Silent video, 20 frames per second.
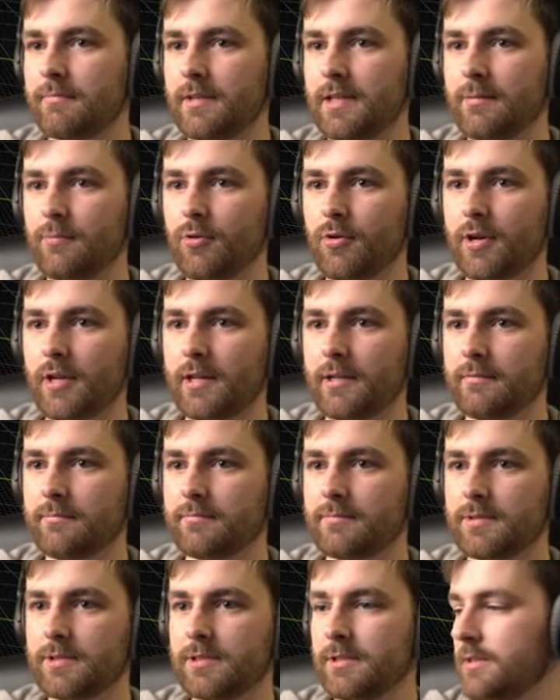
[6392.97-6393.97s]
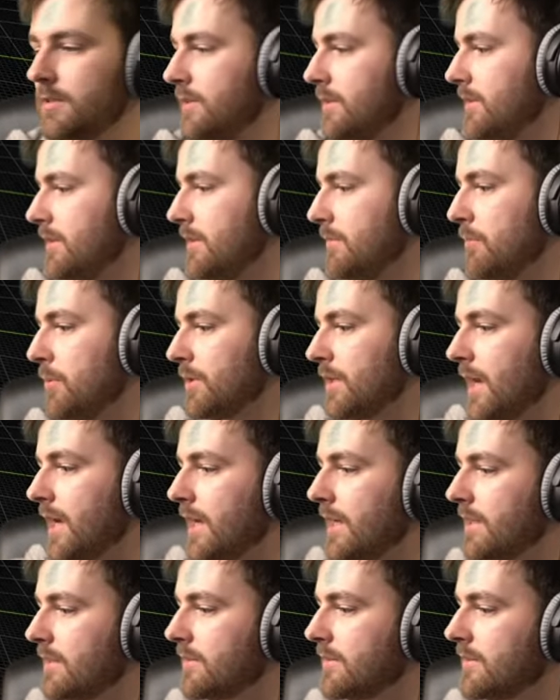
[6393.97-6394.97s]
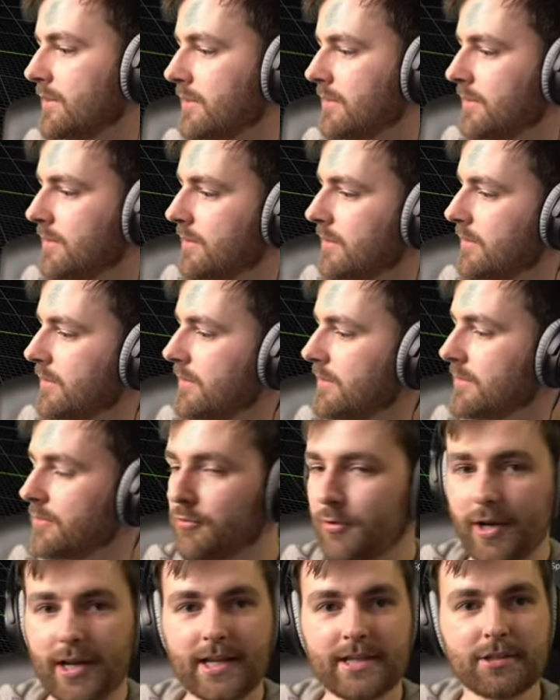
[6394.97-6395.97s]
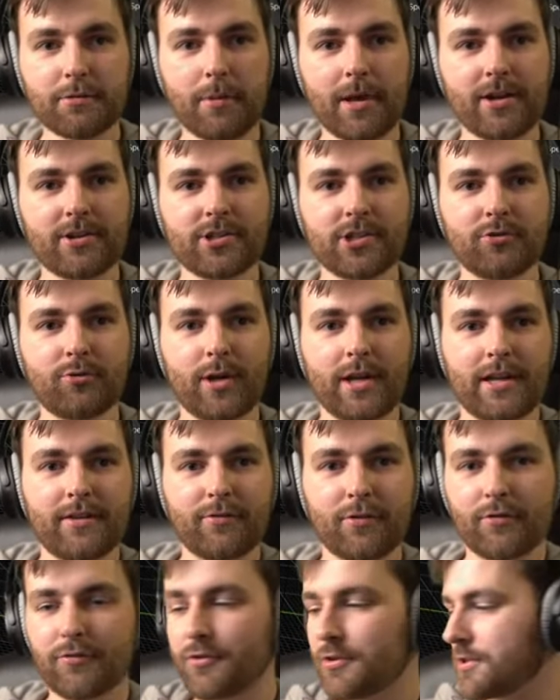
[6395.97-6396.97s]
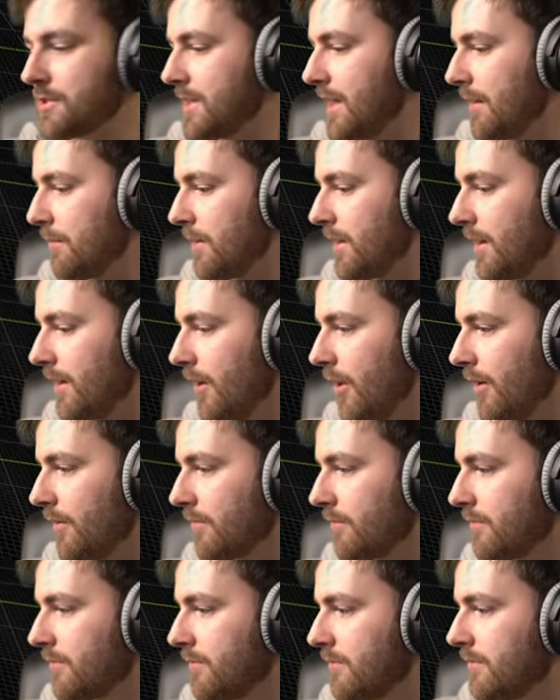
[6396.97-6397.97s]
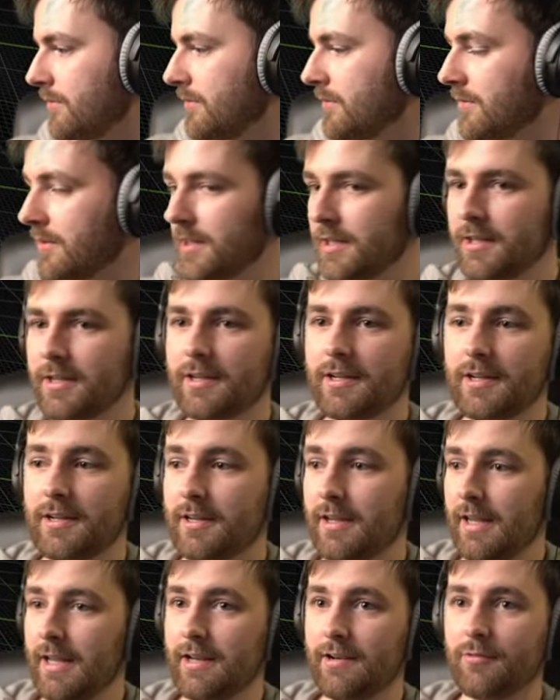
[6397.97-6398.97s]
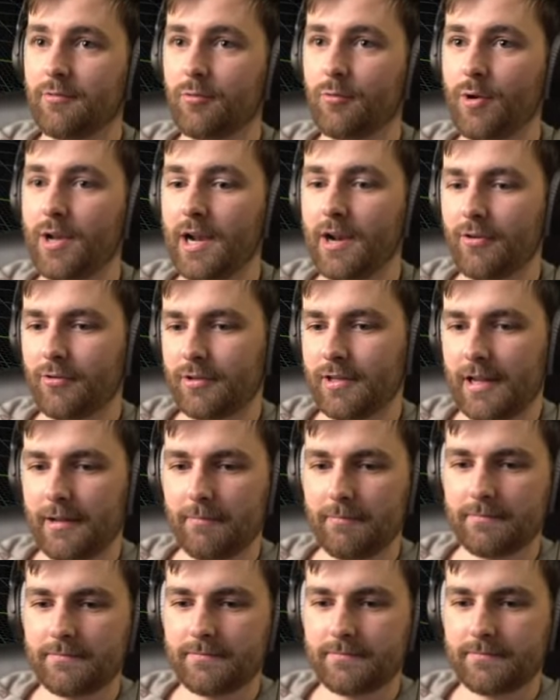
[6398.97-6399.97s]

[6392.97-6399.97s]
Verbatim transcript: in the morning. But I drink some energy drink for the first time in a lot of... in a really long time.